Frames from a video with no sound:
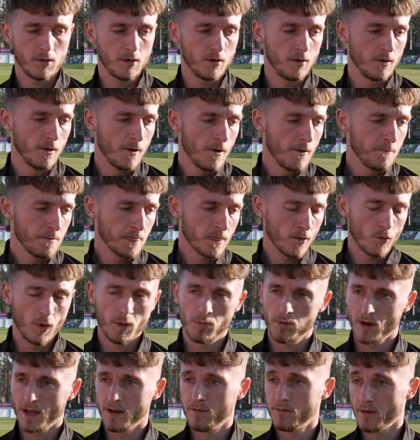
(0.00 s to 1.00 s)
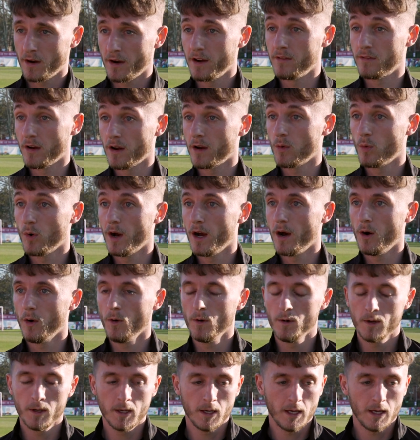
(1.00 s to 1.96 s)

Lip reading: and we played very, very well,